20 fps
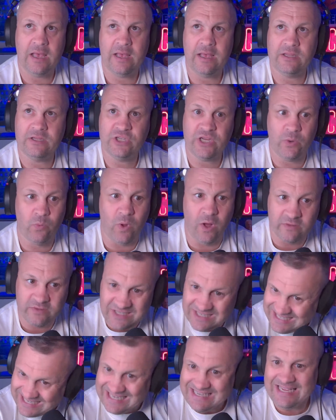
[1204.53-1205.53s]
Jed
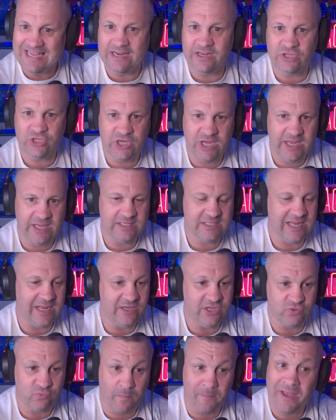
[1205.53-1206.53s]
Walter didn't get a chance. They
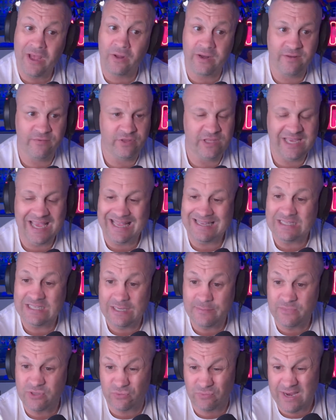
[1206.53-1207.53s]
just repelled everything. And
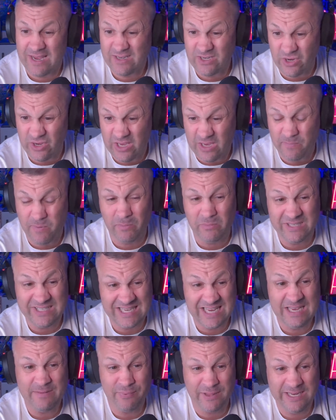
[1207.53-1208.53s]
Tim Taranto, you could probably
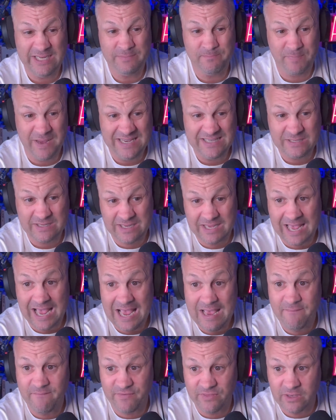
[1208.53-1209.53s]
say he played his best
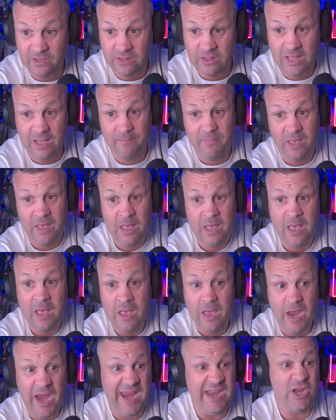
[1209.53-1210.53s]
game for the club
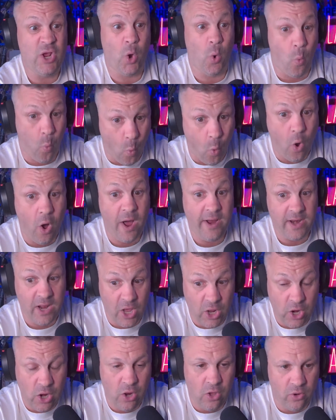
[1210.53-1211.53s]
in quite
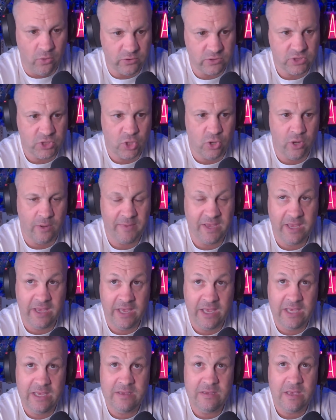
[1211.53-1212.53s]
a long time.
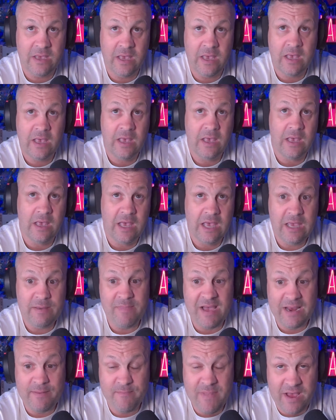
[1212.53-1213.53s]
He
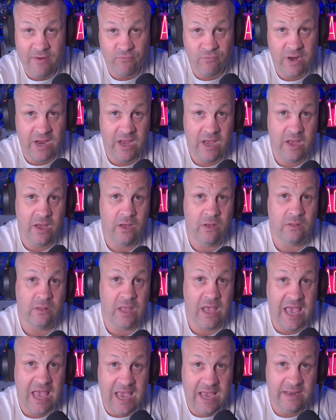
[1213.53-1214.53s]
made Matt Rowell,
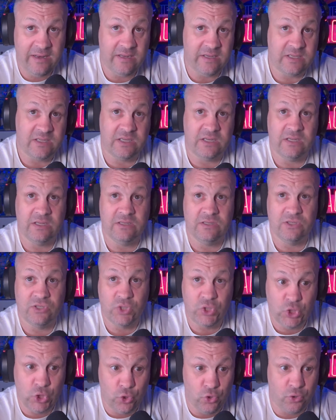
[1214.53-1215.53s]
Anderson,
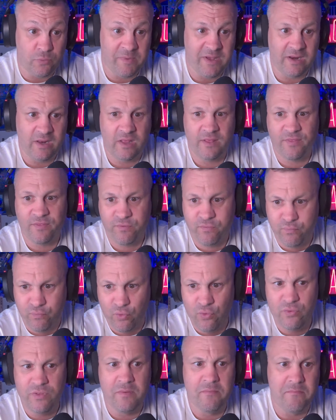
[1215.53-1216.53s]
Tuke Miller
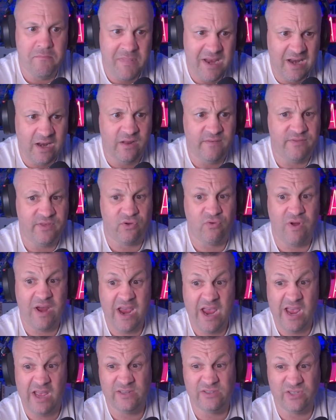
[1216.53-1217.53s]
through the middle of the
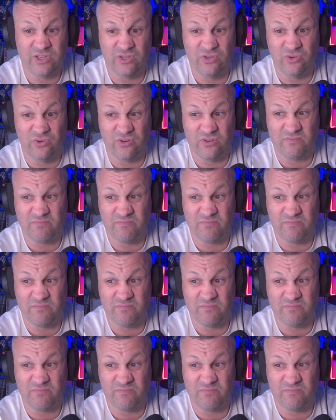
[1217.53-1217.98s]
ground look